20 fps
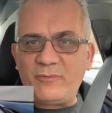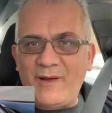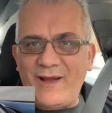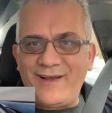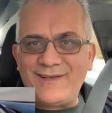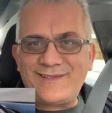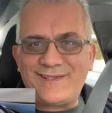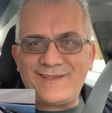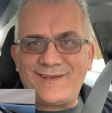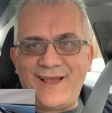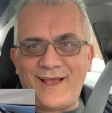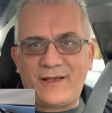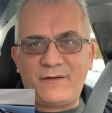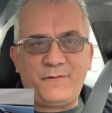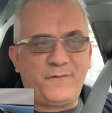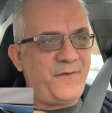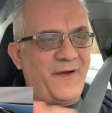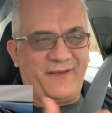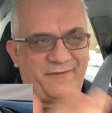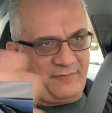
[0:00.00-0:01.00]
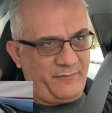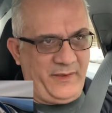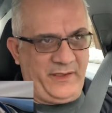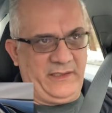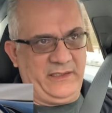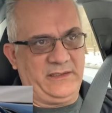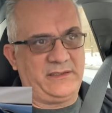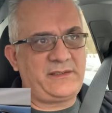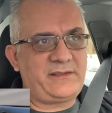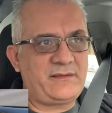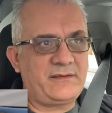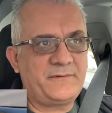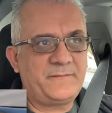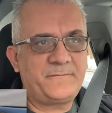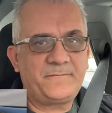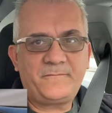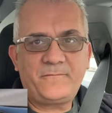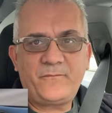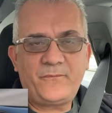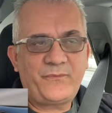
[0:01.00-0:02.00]
miles in like 5 minutes.
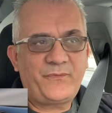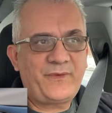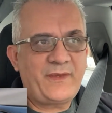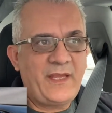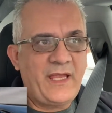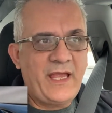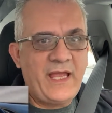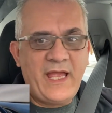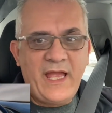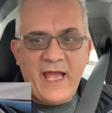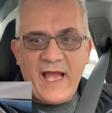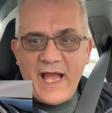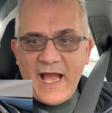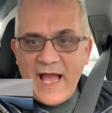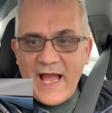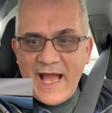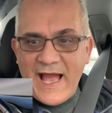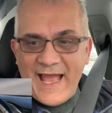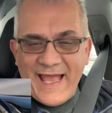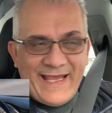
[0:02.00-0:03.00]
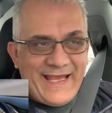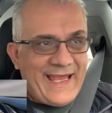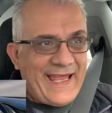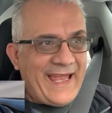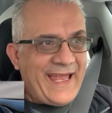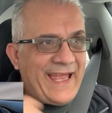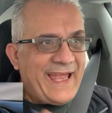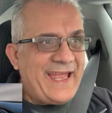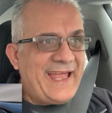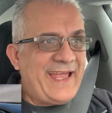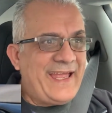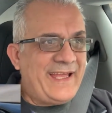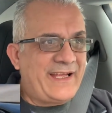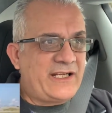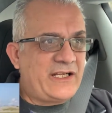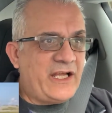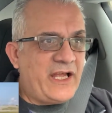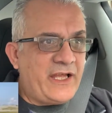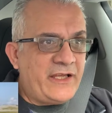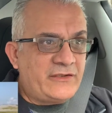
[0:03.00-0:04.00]

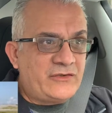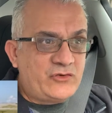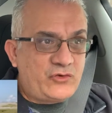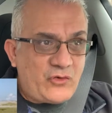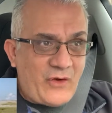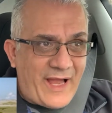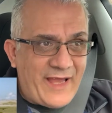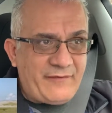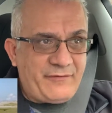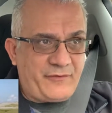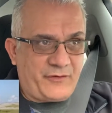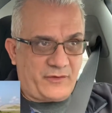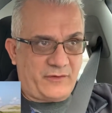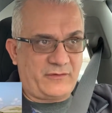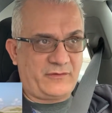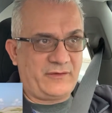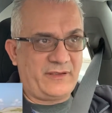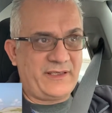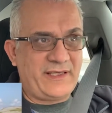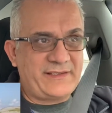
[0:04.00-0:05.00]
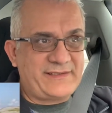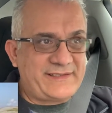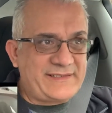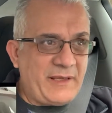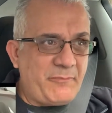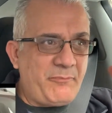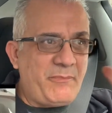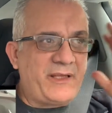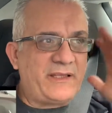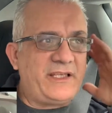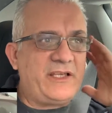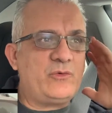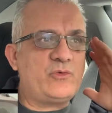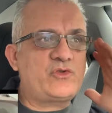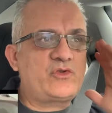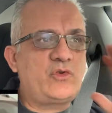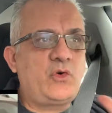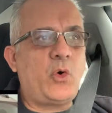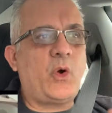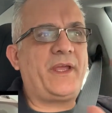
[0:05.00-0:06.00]
A driver, somebody
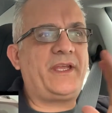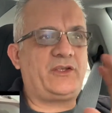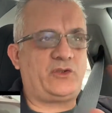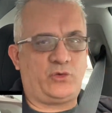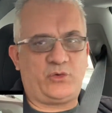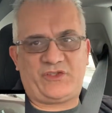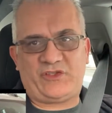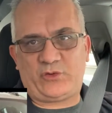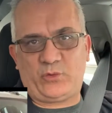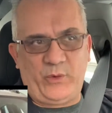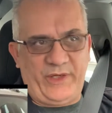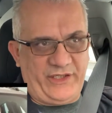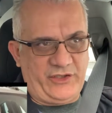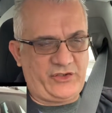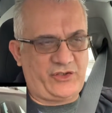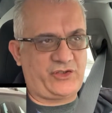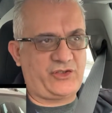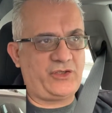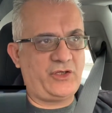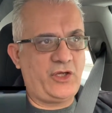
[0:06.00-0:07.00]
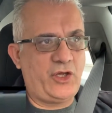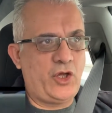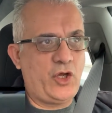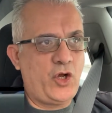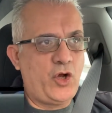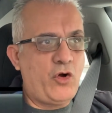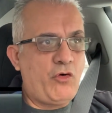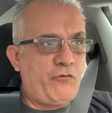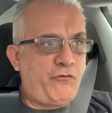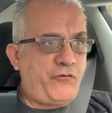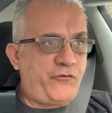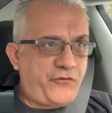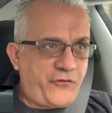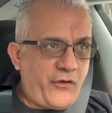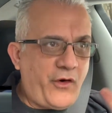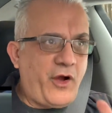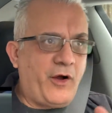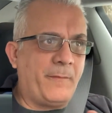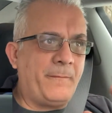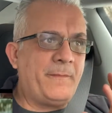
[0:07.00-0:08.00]
who's going to switch
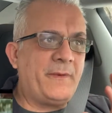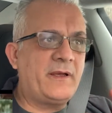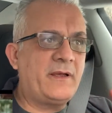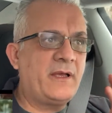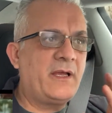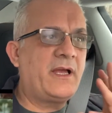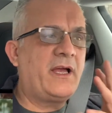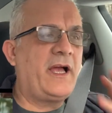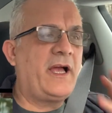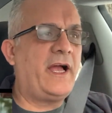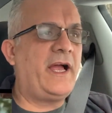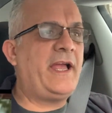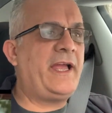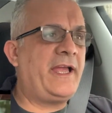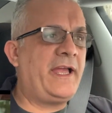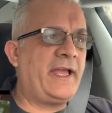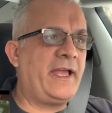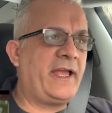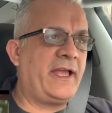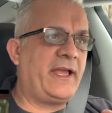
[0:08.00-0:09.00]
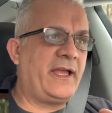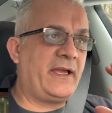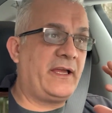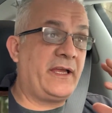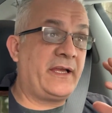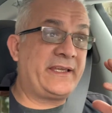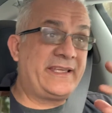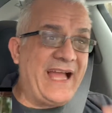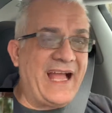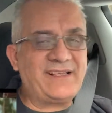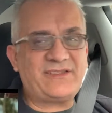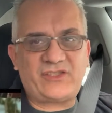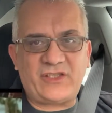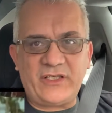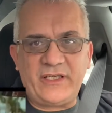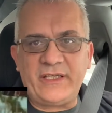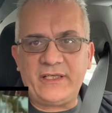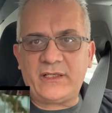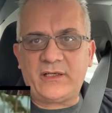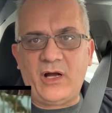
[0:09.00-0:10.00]
from a
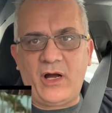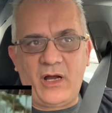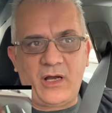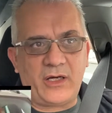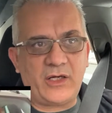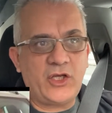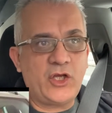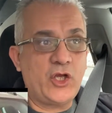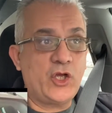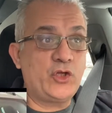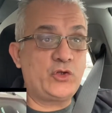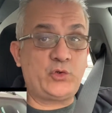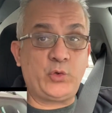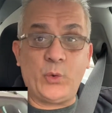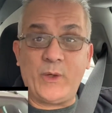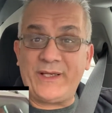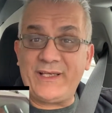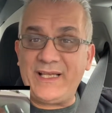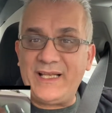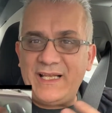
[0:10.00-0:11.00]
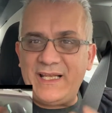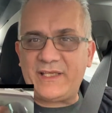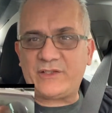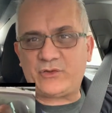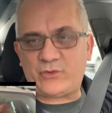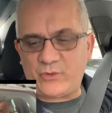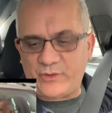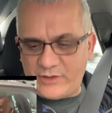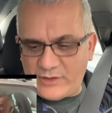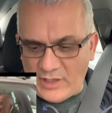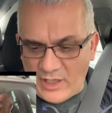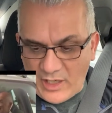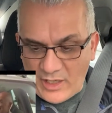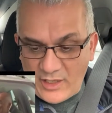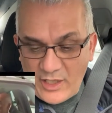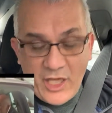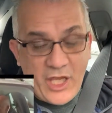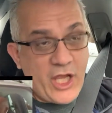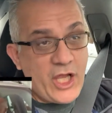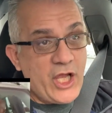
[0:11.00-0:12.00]
gasoline car to an electric
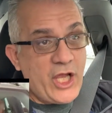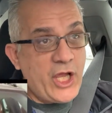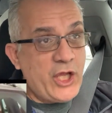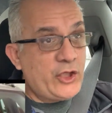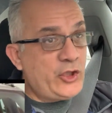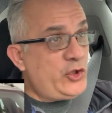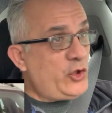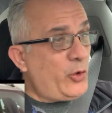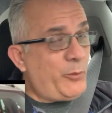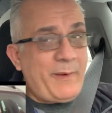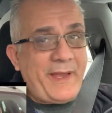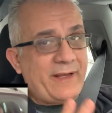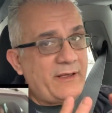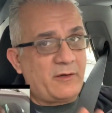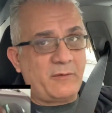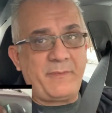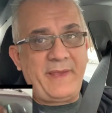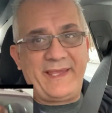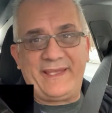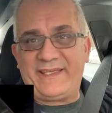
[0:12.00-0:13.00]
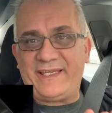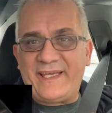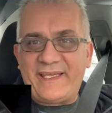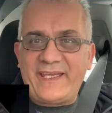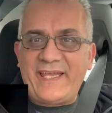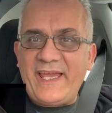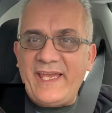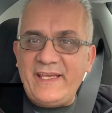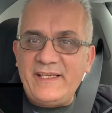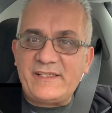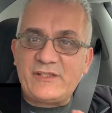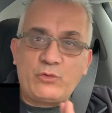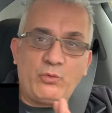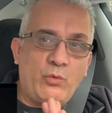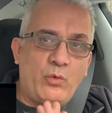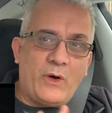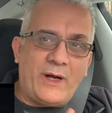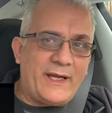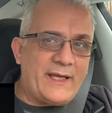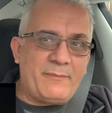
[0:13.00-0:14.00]
car, you better make a case.
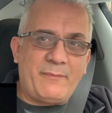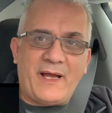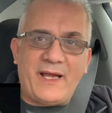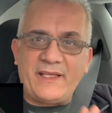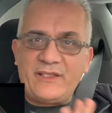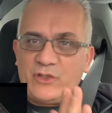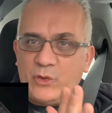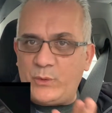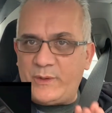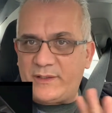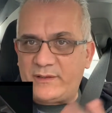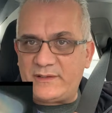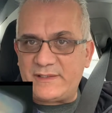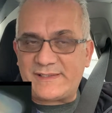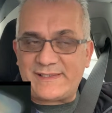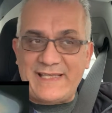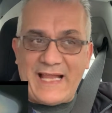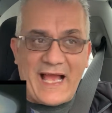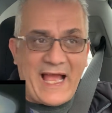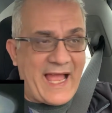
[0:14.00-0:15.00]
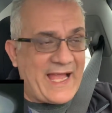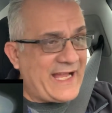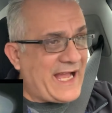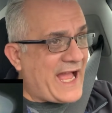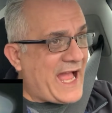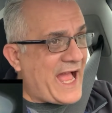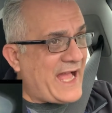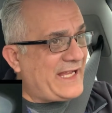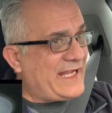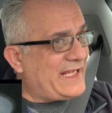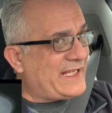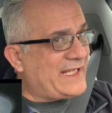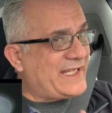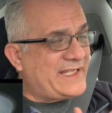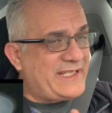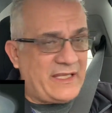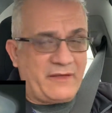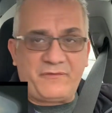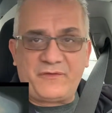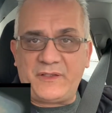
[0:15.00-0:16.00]
Why am I doing this? Now, I gotta
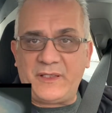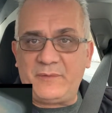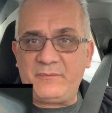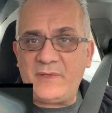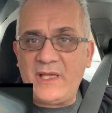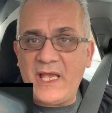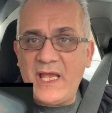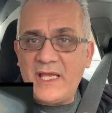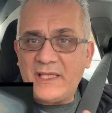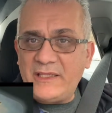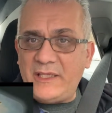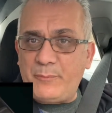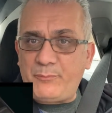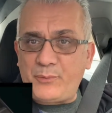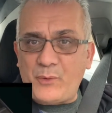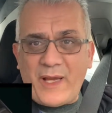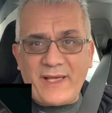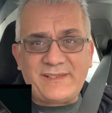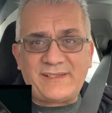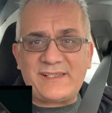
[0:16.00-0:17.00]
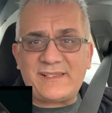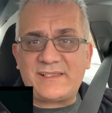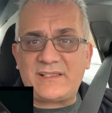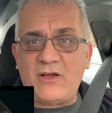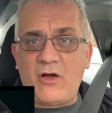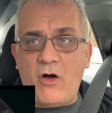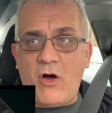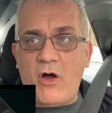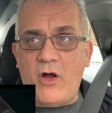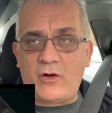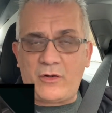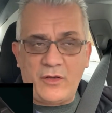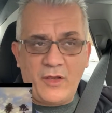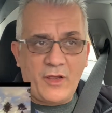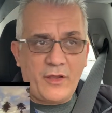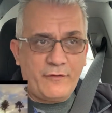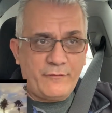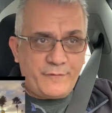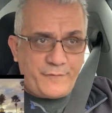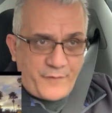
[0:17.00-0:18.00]
give them, the prices are
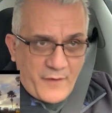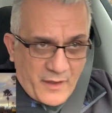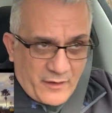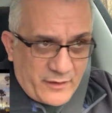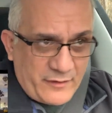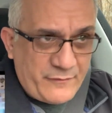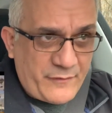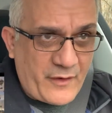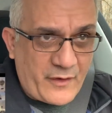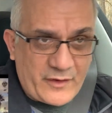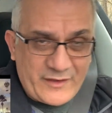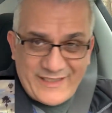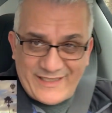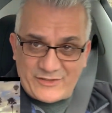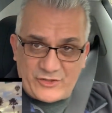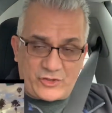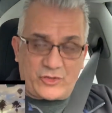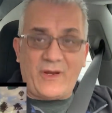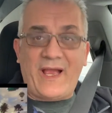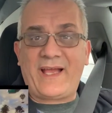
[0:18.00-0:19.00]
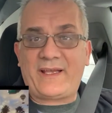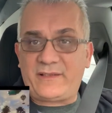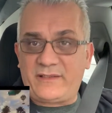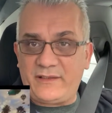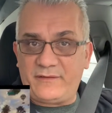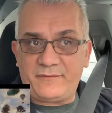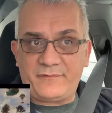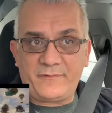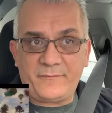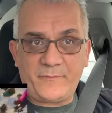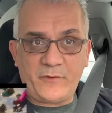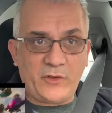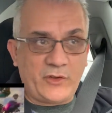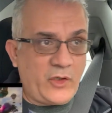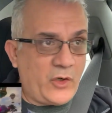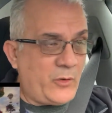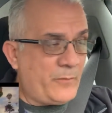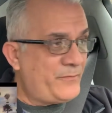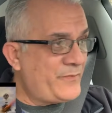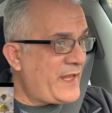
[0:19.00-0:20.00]
very, very attractive, you
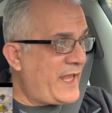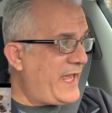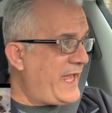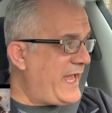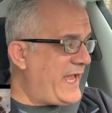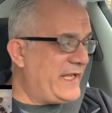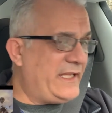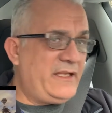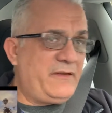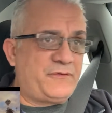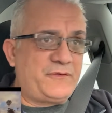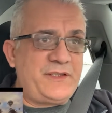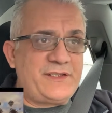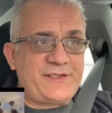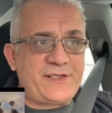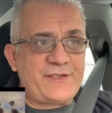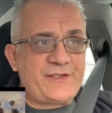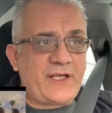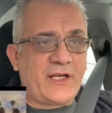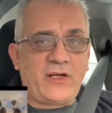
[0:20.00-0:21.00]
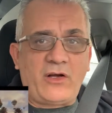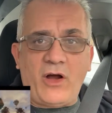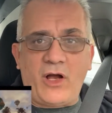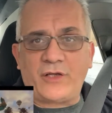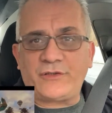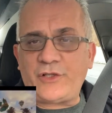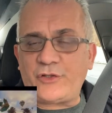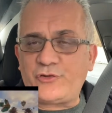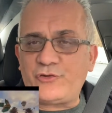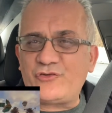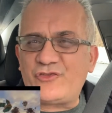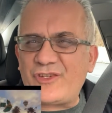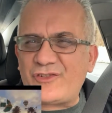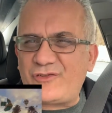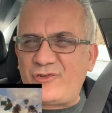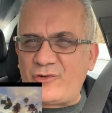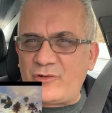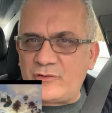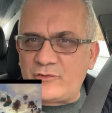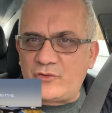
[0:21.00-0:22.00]
know. And if this is a car that you're
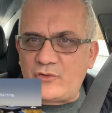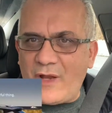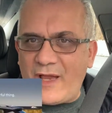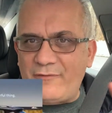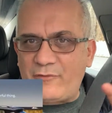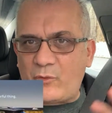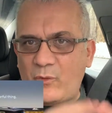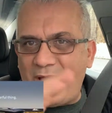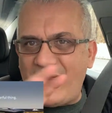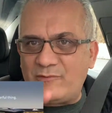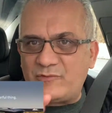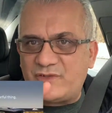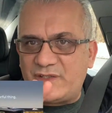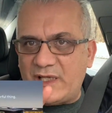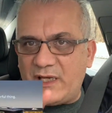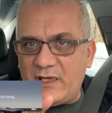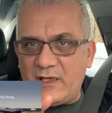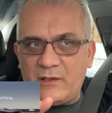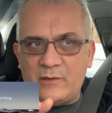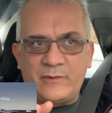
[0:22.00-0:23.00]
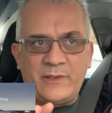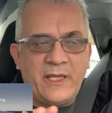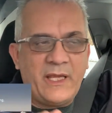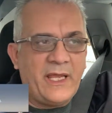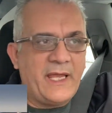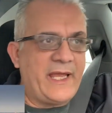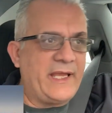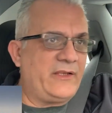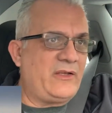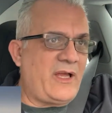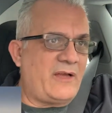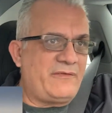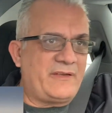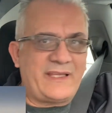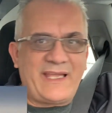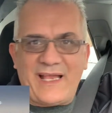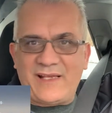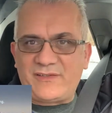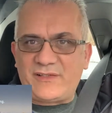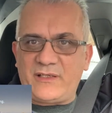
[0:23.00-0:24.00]
just going to drive around town and you have a
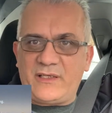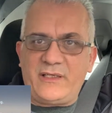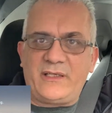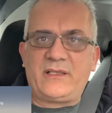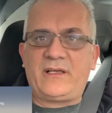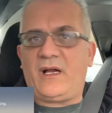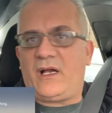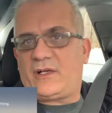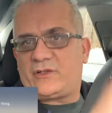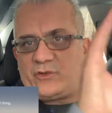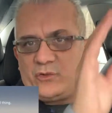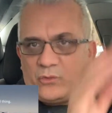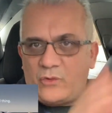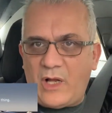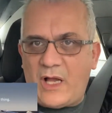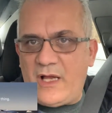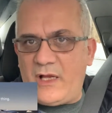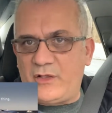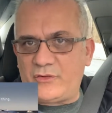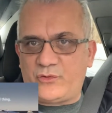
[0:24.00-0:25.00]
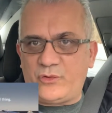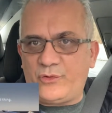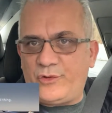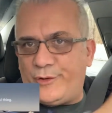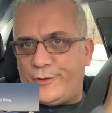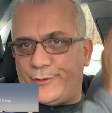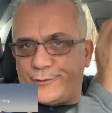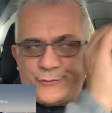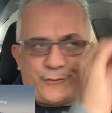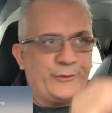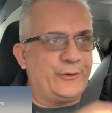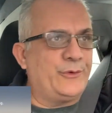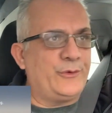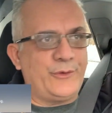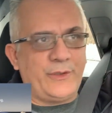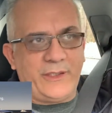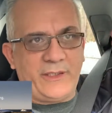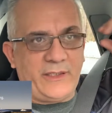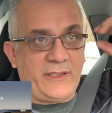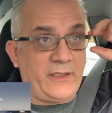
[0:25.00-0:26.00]
gasoline car to go
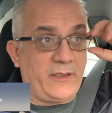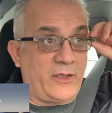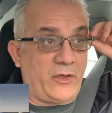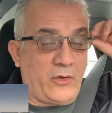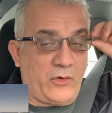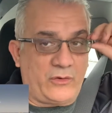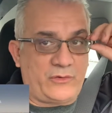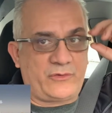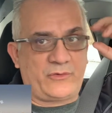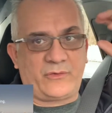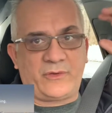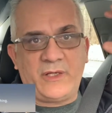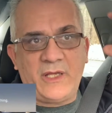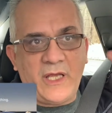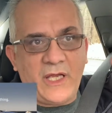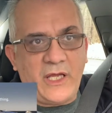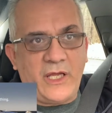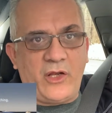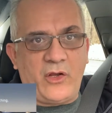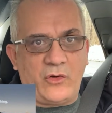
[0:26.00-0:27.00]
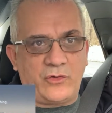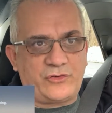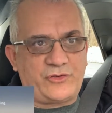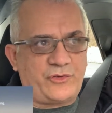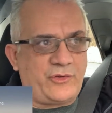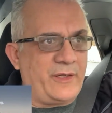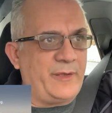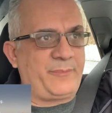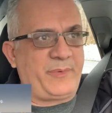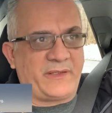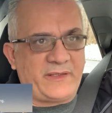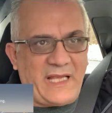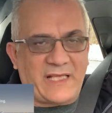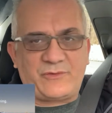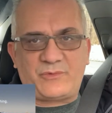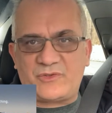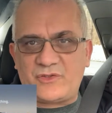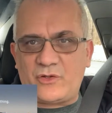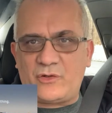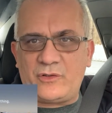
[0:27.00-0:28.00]
to a long trip and
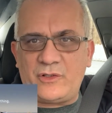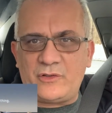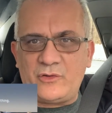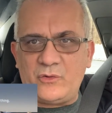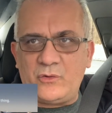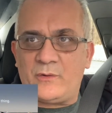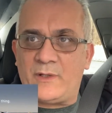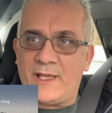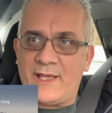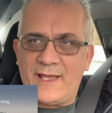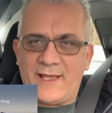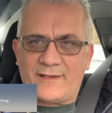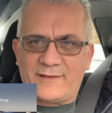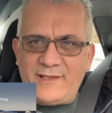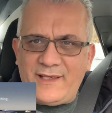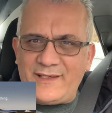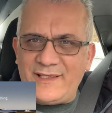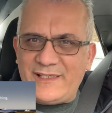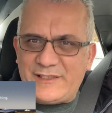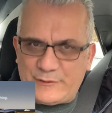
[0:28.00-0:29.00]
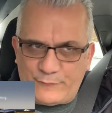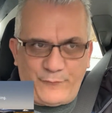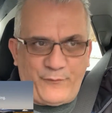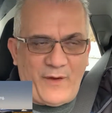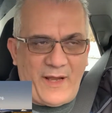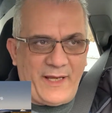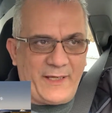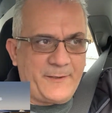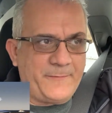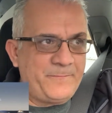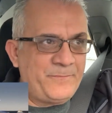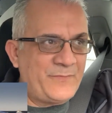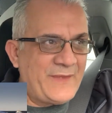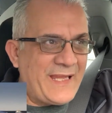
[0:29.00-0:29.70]
that's what you're going to do, then it's fine.